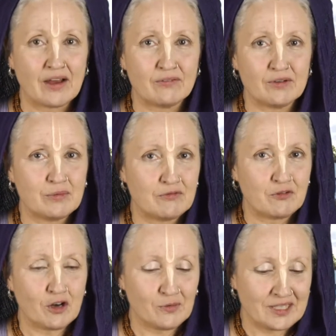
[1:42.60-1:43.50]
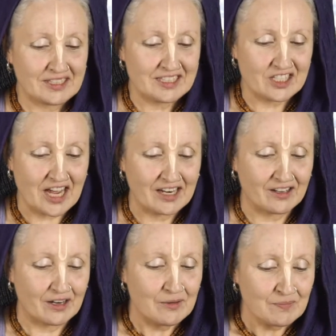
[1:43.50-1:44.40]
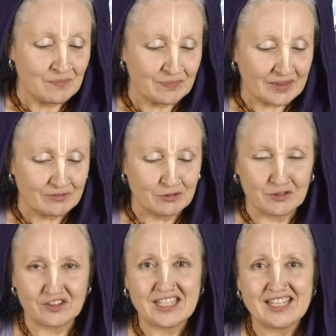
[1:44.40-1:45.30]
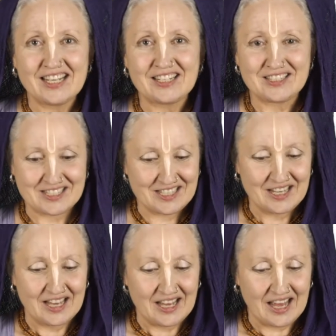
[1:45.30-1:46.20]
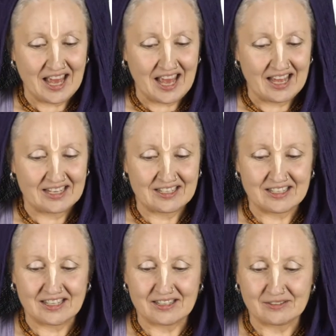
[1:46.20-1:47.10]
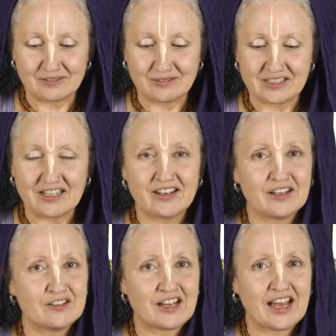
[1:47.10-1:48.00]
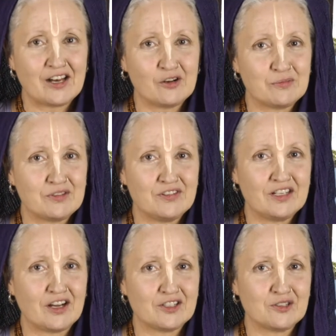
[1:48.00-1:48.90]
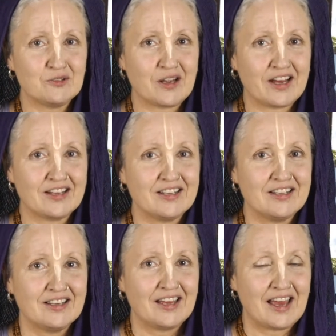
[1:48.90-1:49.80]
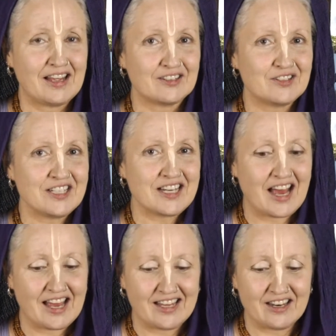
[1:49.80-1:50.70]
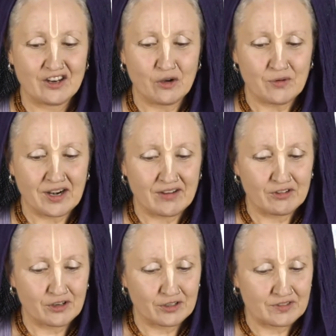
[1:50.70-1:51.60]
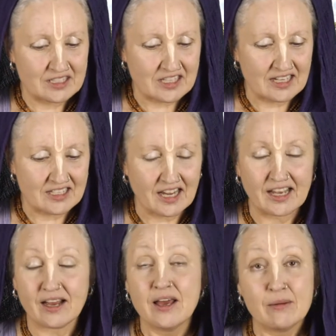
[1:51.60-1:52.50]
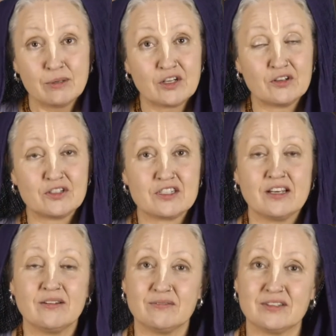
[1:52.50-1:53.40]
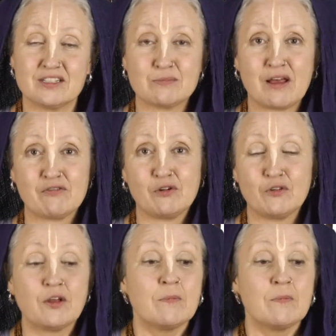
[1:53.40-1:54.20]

we've been following this channel for 3 years and hearing a dialogue between Arjuna and Krishna, and nowhere have we heard of this Sanjaya, because this is my fault.